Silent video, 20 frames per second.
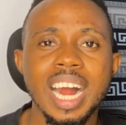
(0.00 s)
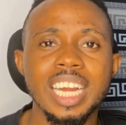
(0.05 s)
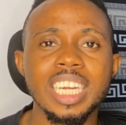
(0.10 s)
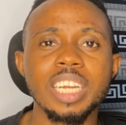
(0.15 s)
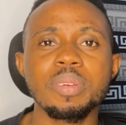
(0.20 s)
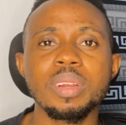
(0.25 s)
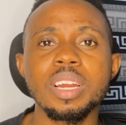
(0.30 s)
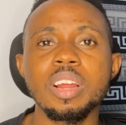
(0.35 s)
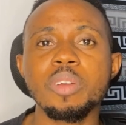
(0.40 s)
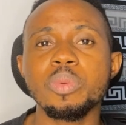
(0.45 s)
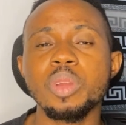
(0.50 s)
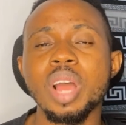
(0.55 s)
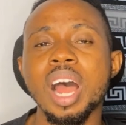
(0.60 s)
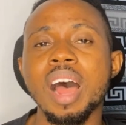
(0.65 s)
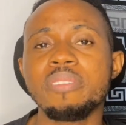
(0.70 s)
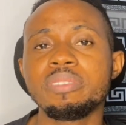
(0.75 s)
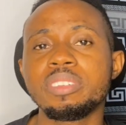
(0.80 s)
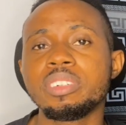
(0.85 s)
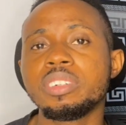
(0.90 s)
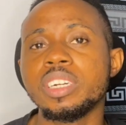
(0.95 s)
And then we now
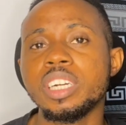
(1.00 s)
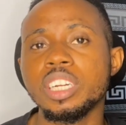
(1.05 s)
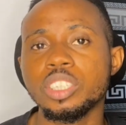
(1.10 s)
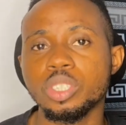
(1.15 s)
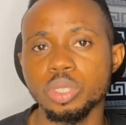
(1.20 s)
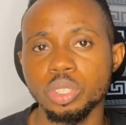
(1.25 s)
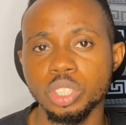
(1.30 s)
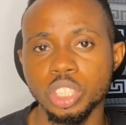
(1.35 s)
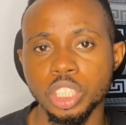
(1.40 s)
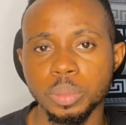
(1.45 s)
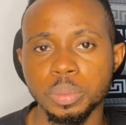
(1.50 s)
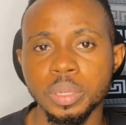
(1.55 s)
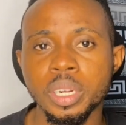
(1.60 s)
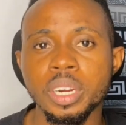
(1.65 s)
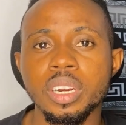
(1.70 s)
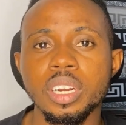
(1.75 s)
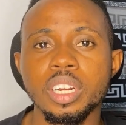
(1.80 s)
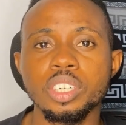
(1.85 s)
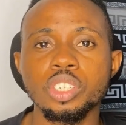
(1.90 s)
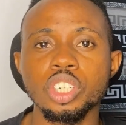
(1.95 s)
have the
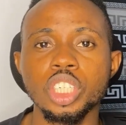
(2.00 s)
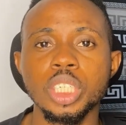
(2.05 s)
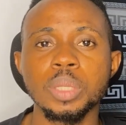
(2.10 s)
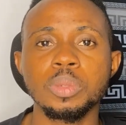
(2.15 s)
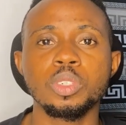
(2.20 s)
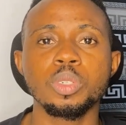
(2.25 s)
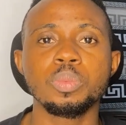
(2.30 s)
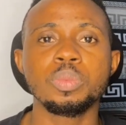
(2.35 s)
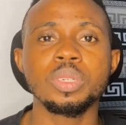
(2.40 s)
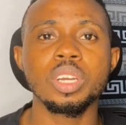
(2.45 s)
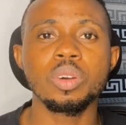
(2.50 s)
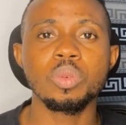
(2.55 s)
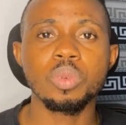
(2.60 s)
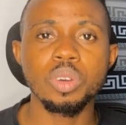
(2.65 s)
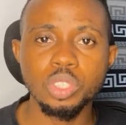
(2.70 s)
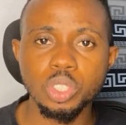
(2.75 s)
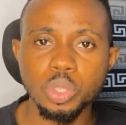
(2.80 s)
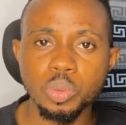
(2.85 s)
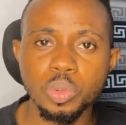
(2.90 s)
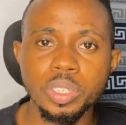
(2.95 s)
relationship. Relationship could be a
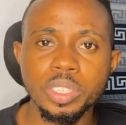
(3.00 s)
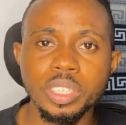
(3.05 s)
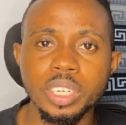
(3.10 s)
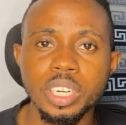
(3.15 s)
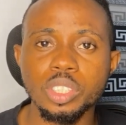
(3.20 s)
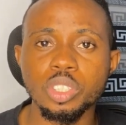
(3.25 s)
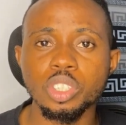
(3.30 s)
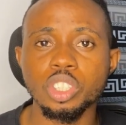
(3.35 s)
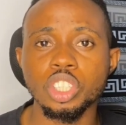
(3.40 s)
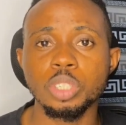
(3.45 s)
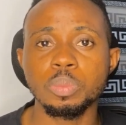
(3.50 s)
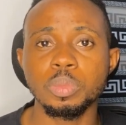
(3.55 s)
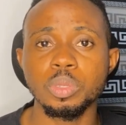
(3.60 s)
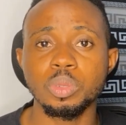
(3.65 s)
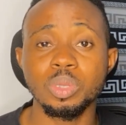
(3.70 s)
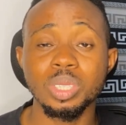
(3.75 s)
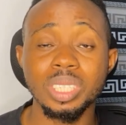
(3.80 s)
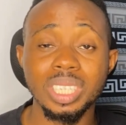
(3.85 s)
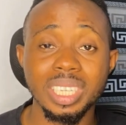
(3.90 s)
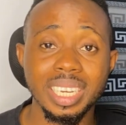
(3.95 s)
one-to-one -one relationship
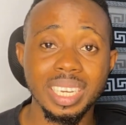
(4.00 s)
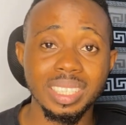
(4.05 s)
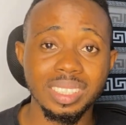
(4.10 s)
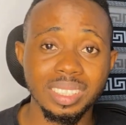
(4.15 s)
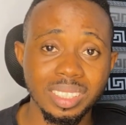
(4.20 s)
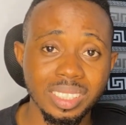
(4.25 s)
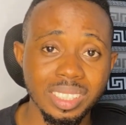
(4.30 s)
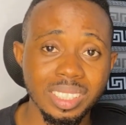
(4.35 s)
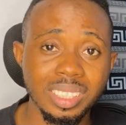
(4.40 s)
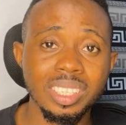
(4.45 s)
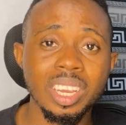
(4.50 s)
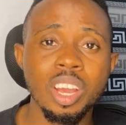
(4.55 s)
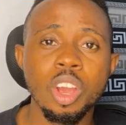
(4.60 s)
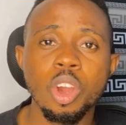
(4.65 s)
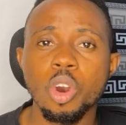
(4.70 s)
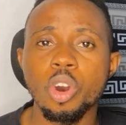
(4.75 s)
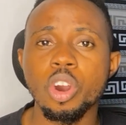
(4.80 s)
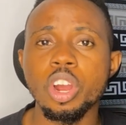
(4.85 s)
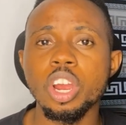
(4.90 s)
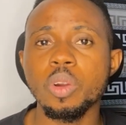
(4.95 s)
between the entities
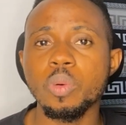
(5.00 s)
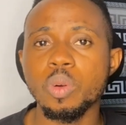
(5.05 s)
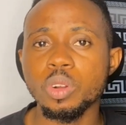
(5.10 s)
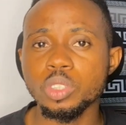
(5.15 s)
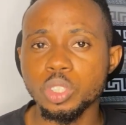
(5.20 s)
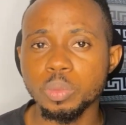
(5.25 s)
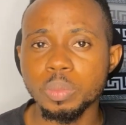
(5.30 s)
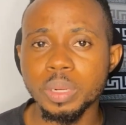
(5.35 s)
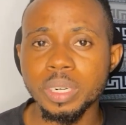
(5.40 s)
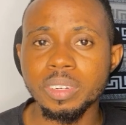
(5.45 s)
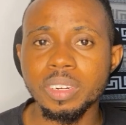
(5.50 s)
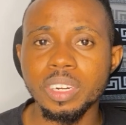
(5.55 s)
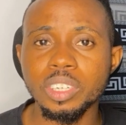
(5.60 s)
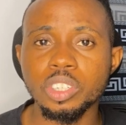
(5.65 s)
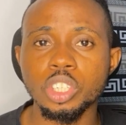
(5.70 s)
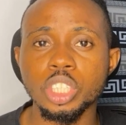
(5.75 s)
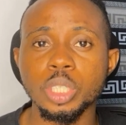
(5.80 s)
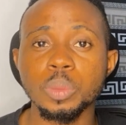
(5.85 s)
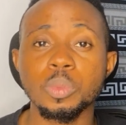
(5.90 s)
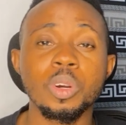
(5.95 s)
or a one-to-many
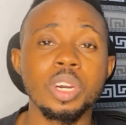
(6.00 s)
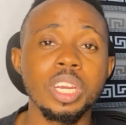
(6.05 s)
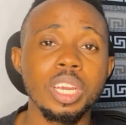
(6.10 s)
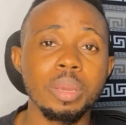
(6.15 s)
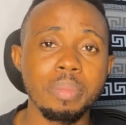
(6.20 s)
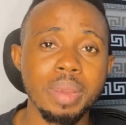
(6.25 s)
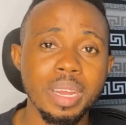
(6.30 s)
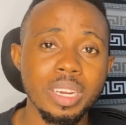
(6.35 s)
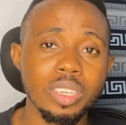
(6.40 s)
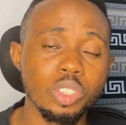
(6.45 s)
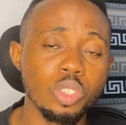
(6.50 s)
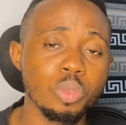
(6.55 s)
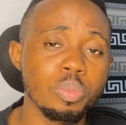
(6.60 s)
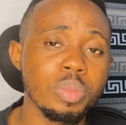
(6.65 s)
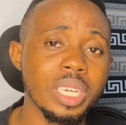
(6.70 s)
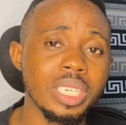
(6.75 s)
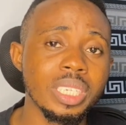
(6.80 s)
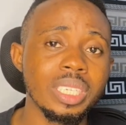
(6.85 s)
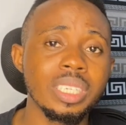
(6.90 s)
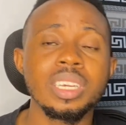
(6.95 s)
relationship or a
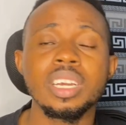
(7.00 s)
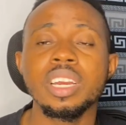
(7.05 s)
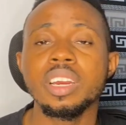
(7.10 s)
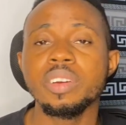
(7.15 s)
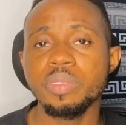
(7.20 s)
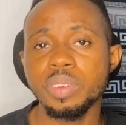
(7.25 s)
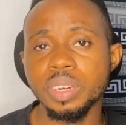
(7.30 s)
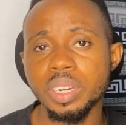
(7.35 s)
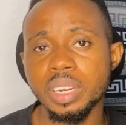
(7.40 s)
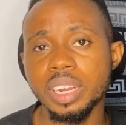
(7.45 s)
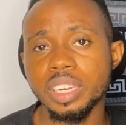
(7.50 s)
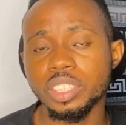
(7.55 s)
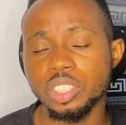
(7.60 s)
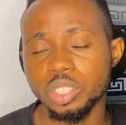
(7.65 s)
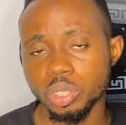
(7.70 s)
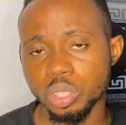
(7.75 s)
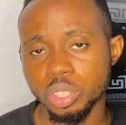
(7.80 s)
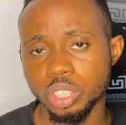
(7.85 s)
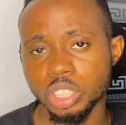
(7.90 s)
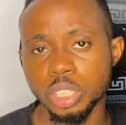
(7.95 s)
many-to-many
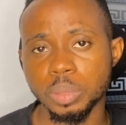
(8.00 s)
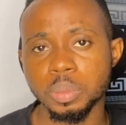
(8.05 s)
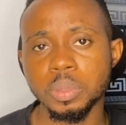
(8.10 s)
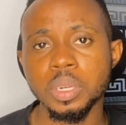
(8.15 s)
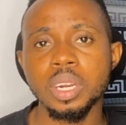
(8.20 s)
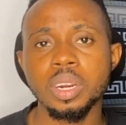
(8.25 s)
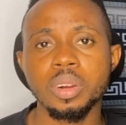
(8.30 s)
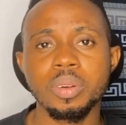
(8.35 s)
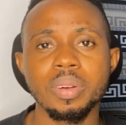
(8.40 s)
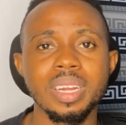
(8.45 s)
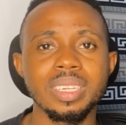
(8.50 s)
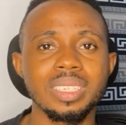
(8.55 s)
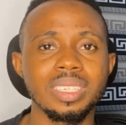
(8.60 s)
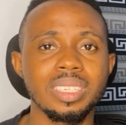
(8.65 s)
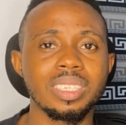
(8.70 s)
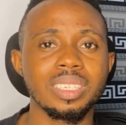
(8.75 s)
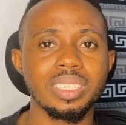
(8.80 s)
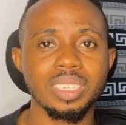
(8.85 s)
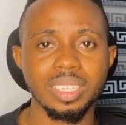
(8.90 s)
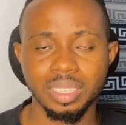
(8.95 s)
relationship. Right?
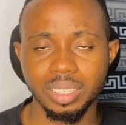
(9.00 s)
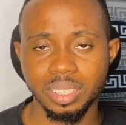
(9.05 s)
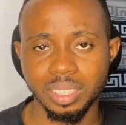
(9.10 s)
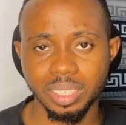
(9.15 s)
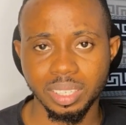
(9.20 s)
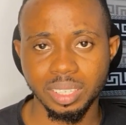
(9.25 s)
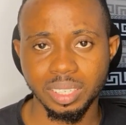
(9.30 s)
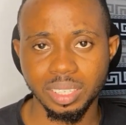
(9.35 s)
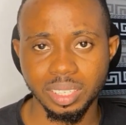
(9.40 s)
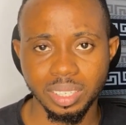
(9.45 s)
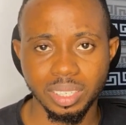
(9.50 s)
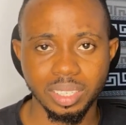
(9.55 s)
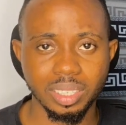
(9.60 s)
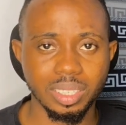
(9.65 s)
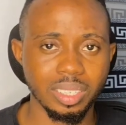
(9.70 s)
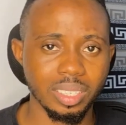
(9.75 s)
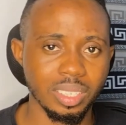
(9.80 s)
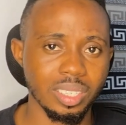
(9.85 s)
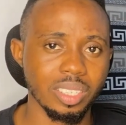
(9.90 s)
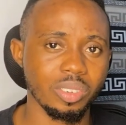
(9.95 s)
This, this,
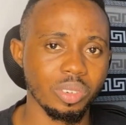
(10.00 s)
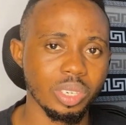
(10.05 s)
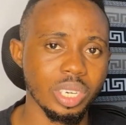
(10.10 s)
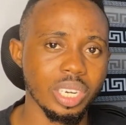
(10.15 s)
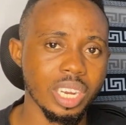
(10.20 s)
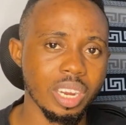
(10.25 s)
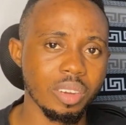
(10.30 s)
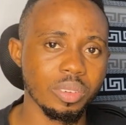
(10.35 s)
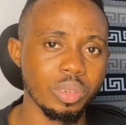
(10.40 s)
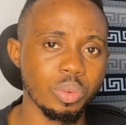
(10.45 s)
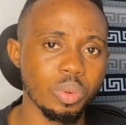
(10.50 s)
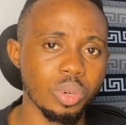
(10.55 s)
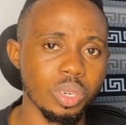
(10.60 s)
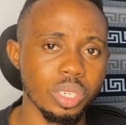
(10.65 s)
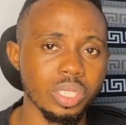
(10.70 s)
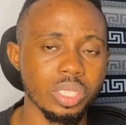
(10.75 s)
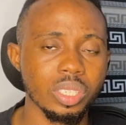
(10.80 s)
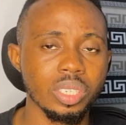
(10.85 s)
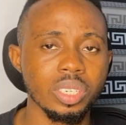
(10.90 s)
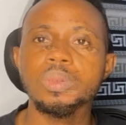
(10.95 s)
this, this is really how it
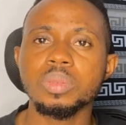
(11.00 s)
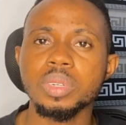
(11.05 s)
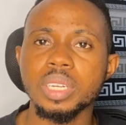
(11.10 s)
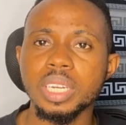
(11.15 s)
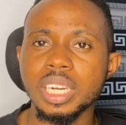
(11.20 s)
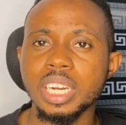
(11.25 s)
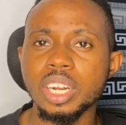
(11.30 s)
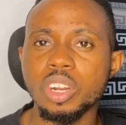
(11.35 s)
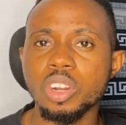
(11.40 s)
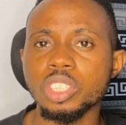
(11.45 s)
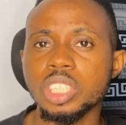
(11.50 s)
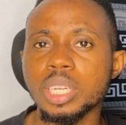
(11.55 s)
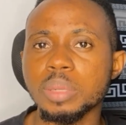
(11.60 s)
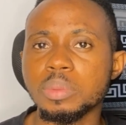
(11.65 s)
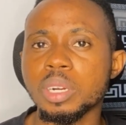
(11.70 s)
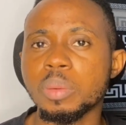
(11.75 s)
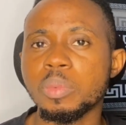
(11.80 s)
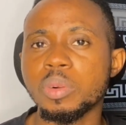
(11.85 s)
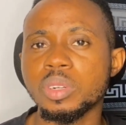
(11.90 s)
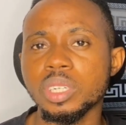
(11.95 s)
works. So in a
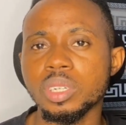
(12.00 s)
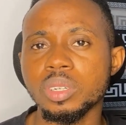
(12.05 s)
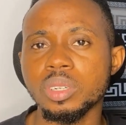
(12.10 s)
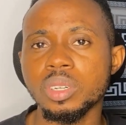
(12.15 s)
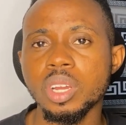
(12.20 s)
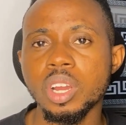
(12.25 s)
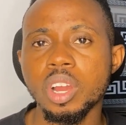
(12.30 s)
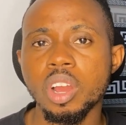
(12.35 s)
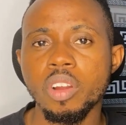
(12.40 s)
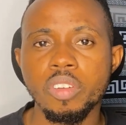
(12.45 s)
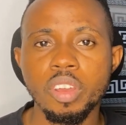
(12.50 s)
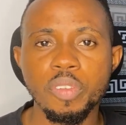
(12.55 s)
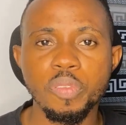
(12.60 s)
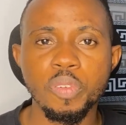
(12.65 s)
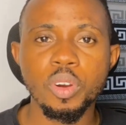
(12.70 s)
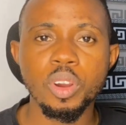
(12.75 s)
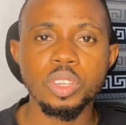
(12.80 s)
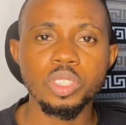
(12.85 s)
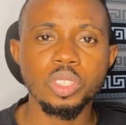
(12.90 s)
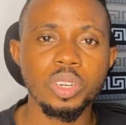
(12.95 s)
conceptual model, we
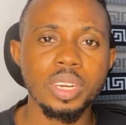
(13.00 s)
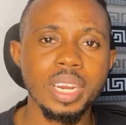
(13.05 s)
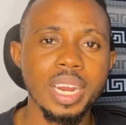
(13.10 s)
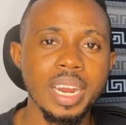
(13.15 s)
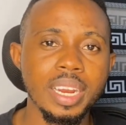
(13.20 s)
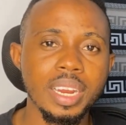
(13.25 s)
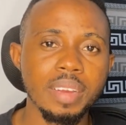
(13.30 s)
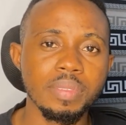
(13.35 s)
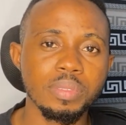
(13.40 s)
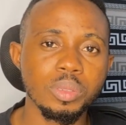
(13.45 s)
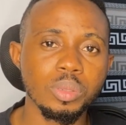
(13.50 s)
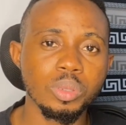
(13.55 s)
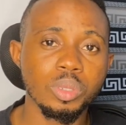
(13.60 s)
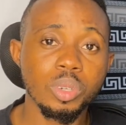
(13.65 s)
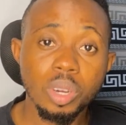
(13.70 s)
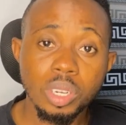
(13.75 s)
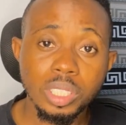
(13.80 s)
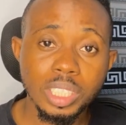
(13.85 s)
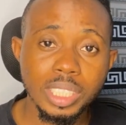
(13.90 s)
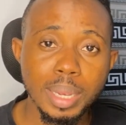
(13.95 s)
focus on
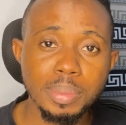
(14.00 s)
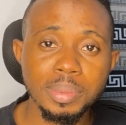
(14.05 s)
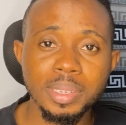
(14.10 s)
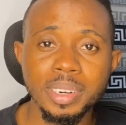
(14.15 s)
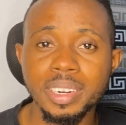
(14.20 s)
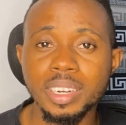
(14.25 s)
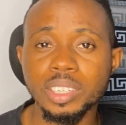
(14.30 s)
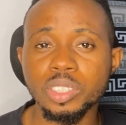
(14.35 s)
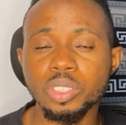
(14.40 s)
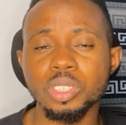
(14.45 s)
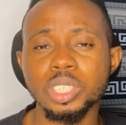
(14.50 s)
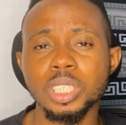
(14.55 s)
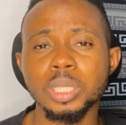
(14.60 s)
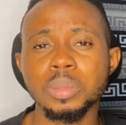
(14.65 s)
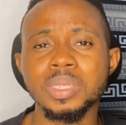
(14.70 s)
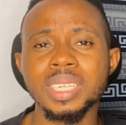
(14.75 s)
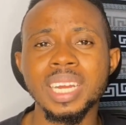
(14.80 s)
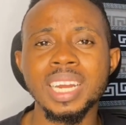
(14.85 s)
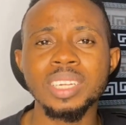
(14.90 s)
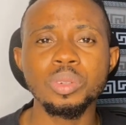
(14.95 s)
high-level concepts and
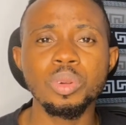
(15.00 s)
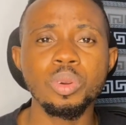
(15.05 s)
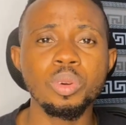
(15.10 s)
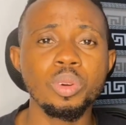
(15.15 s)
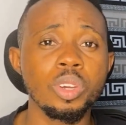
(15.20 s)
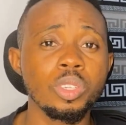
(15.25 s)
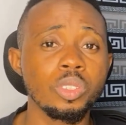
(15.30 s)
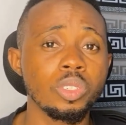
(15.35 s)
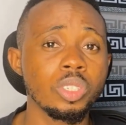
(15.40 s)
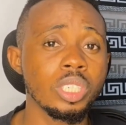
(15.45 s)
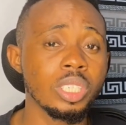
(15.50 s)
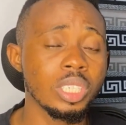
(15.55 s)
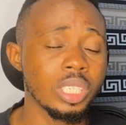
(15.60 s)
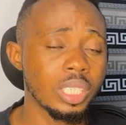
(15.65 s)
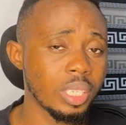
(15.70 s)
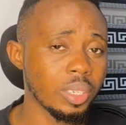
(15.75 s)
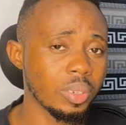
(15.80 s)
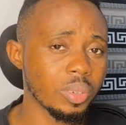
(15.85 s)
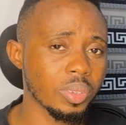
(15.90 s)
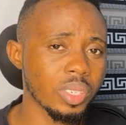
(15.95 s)
relationships and don't go into the
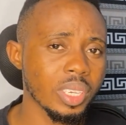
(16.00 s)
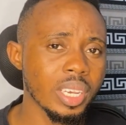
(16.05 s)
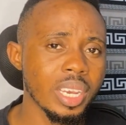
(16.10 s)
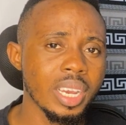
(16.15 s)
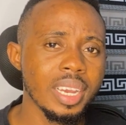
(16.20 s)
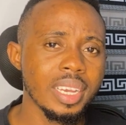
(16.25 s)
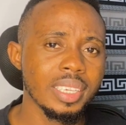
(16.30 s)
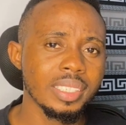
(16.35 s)
details.